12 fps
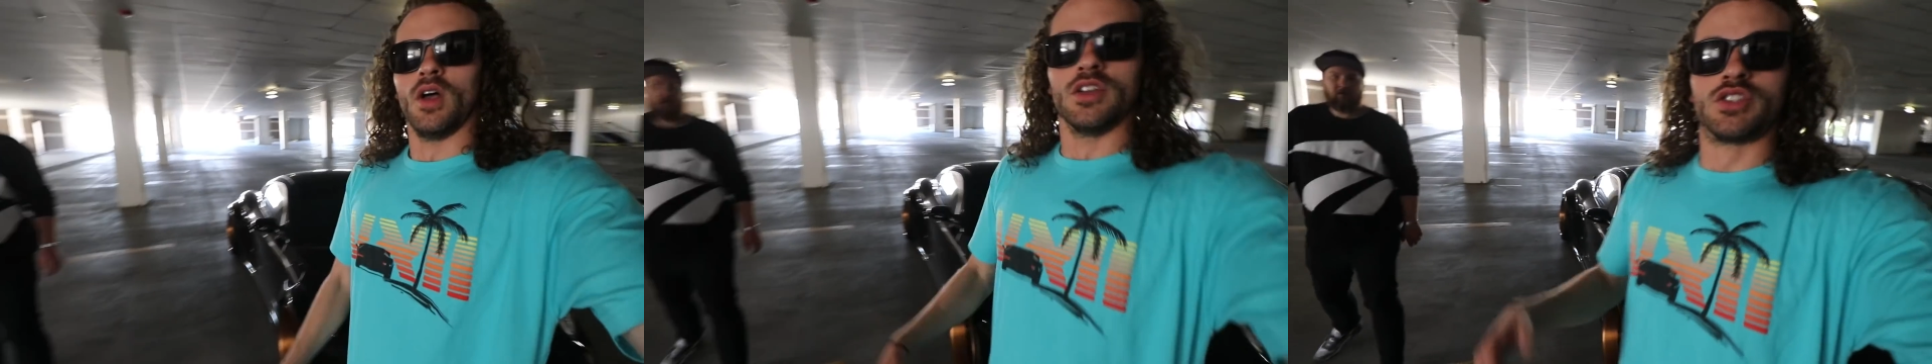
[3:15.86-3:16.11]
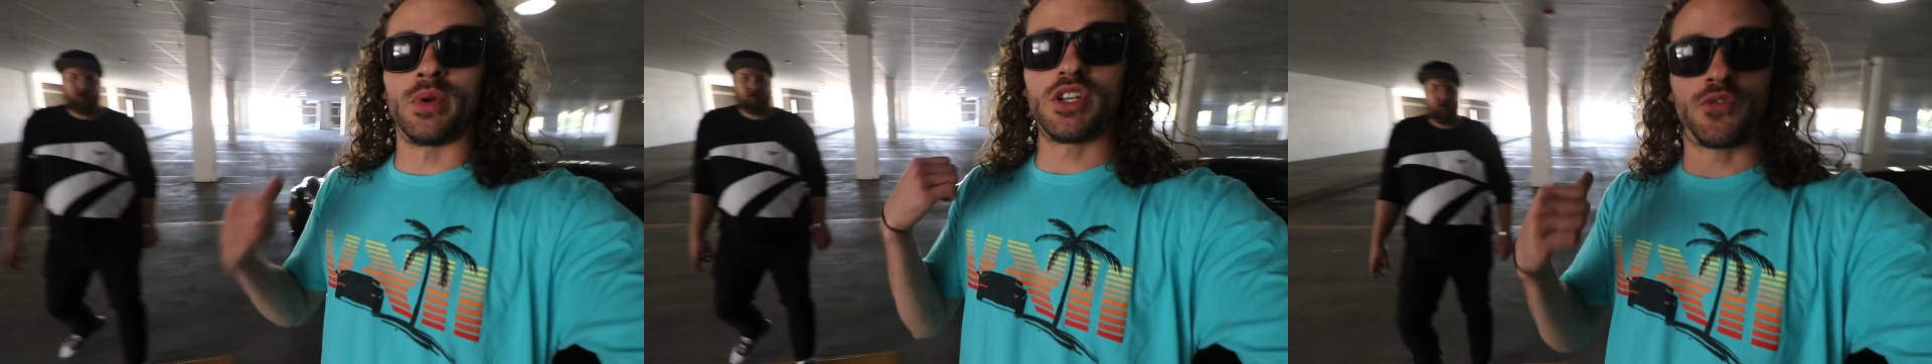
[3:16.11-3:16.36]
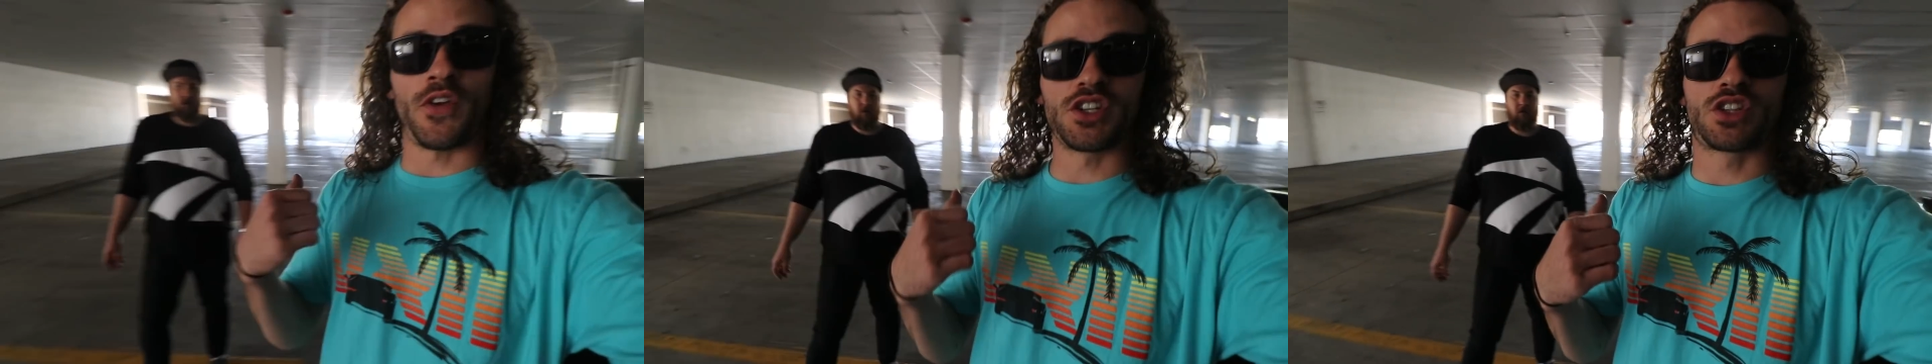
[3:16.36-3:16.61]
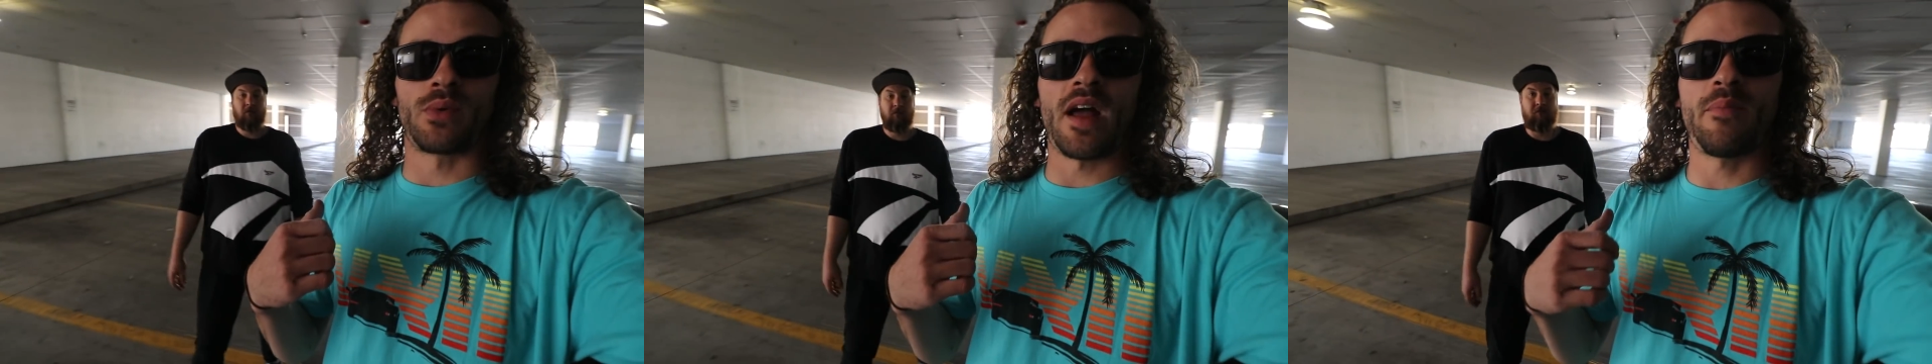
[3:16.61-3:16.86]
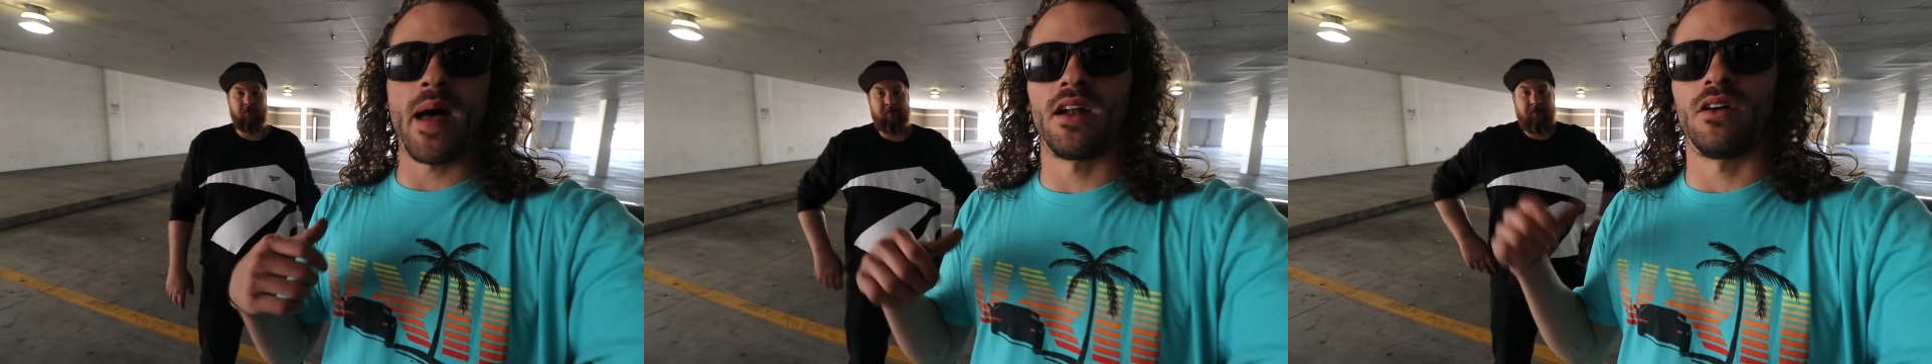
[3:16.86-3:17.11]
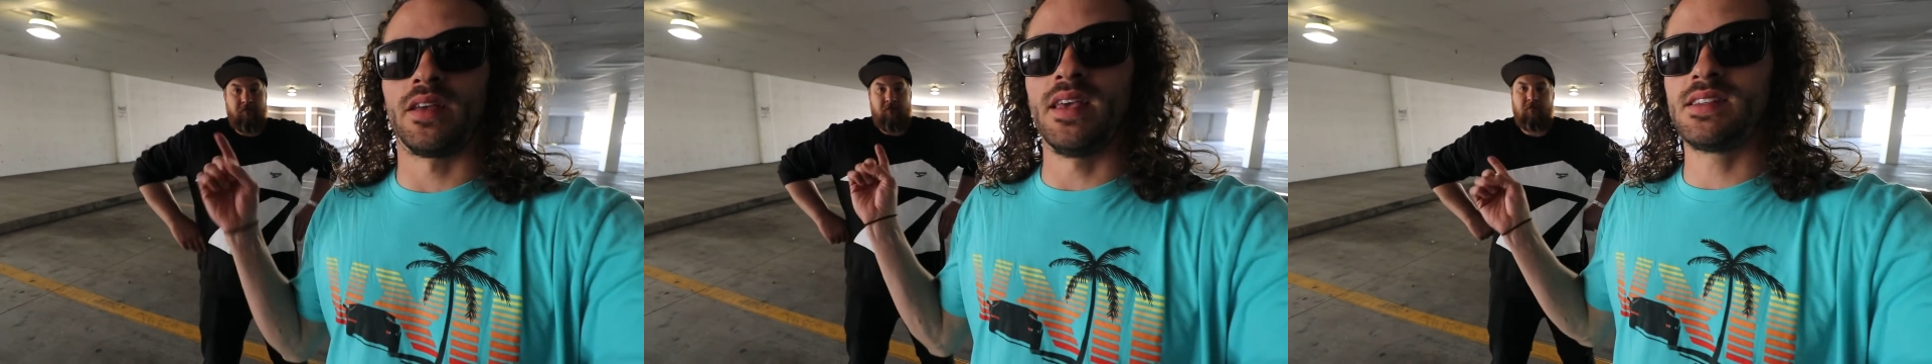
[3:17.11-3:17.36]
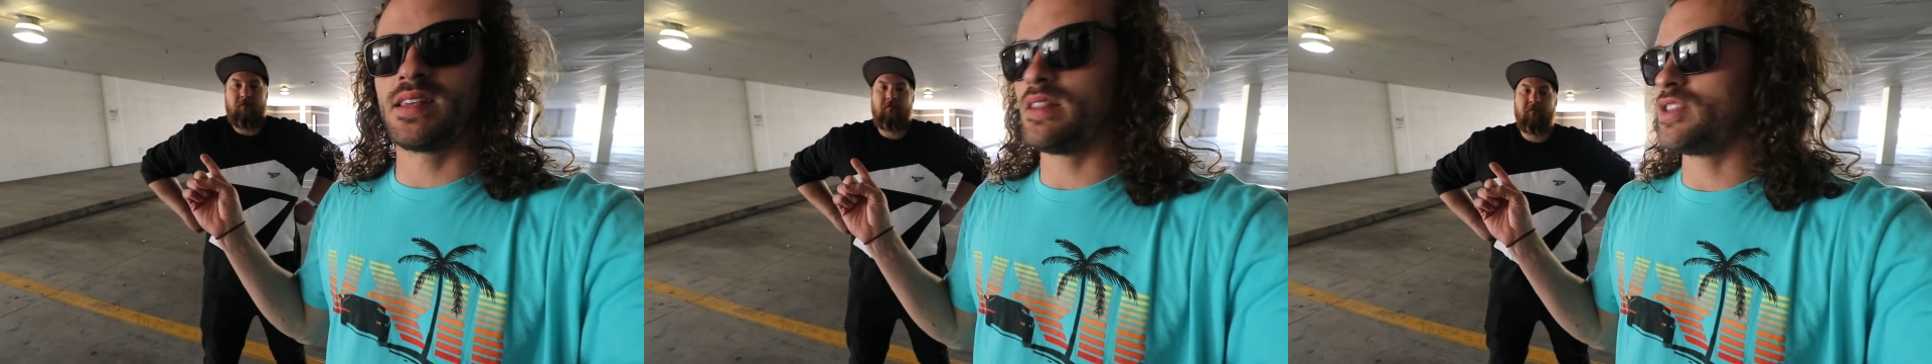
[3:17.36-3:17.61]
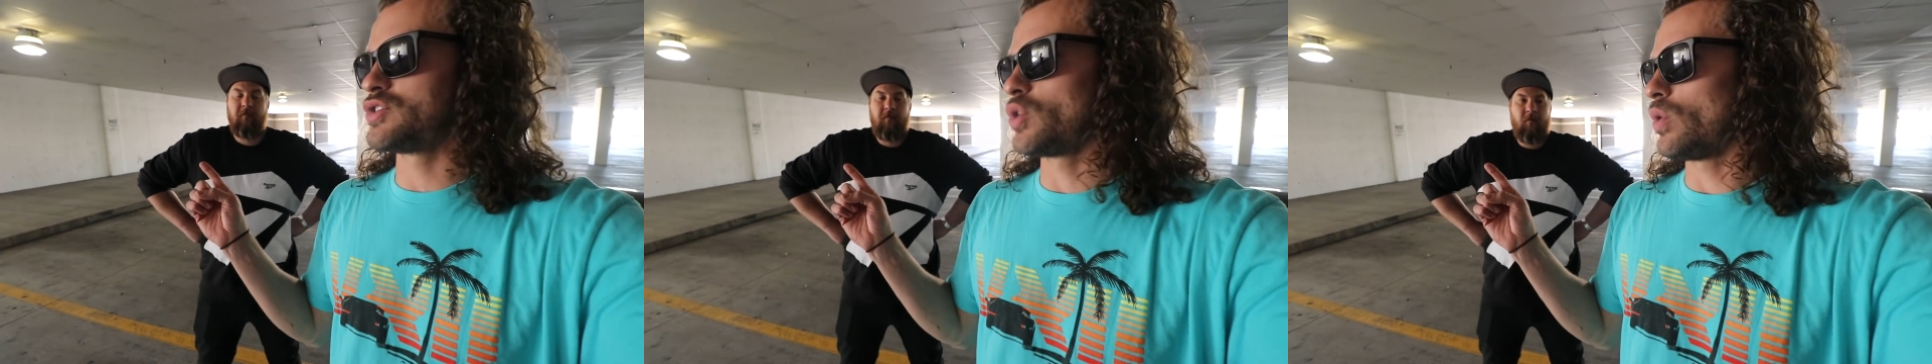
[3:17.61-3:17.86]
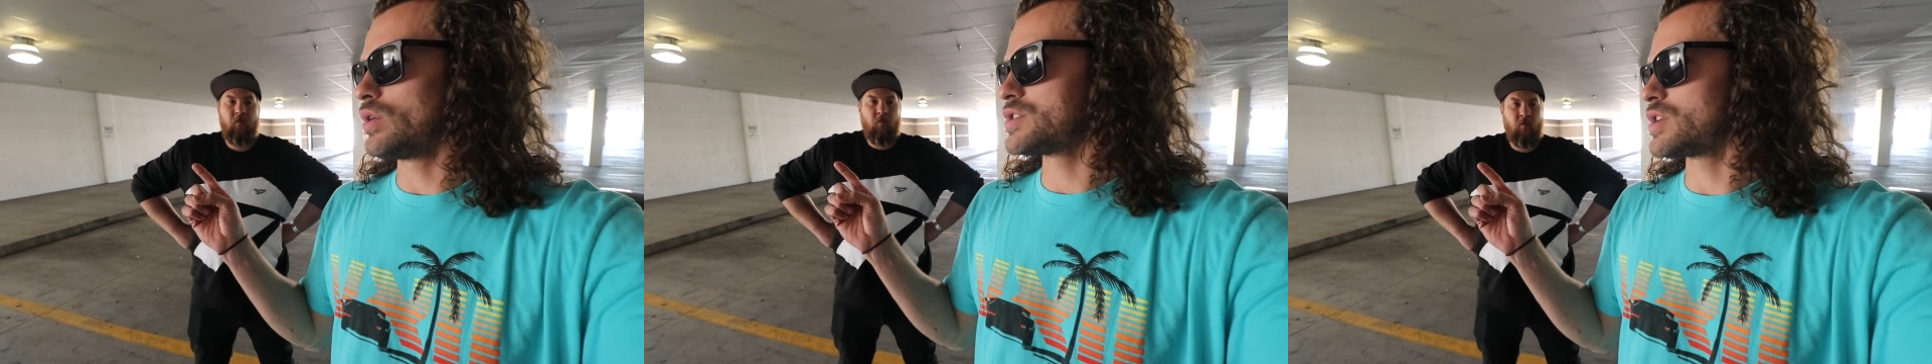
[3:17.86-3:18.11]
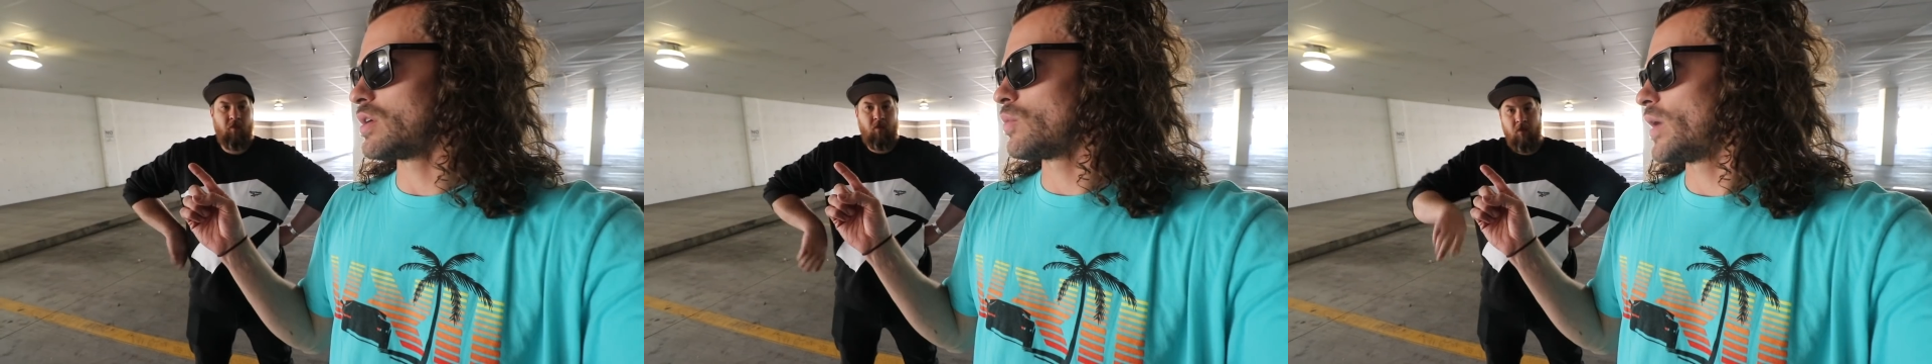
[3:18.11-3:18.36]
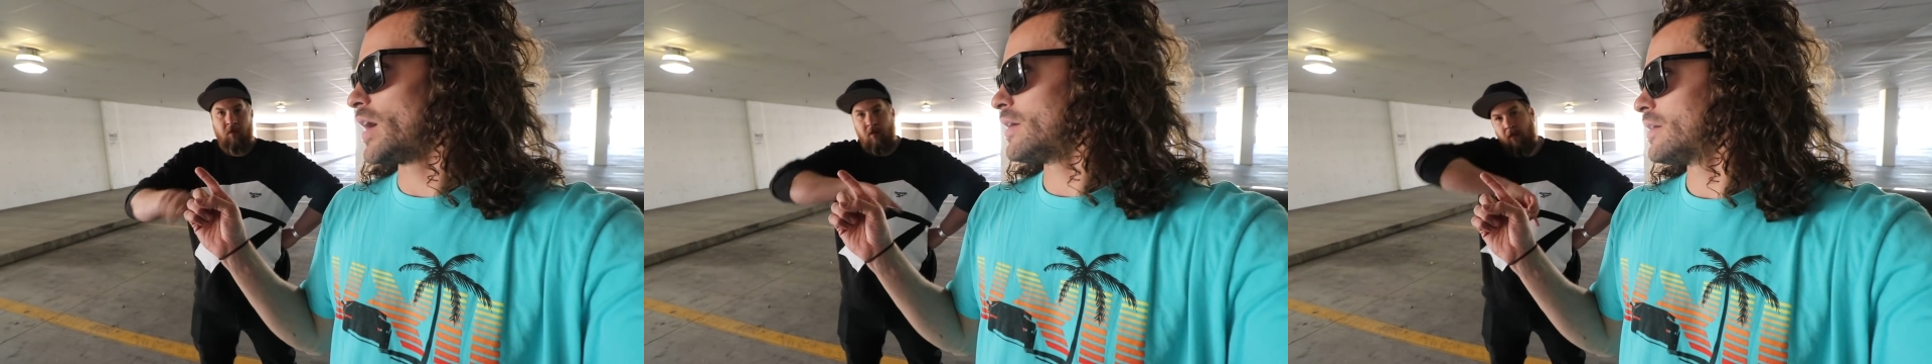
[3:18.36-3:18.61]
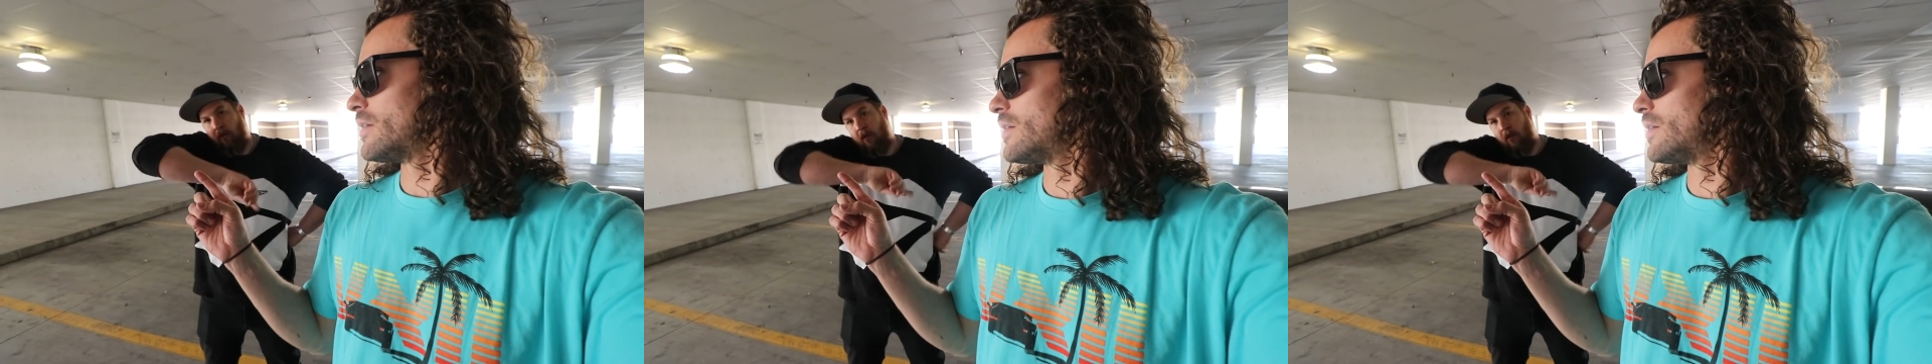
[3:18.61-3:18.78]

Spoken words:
So we just finished the rev battle. He said the doors are where?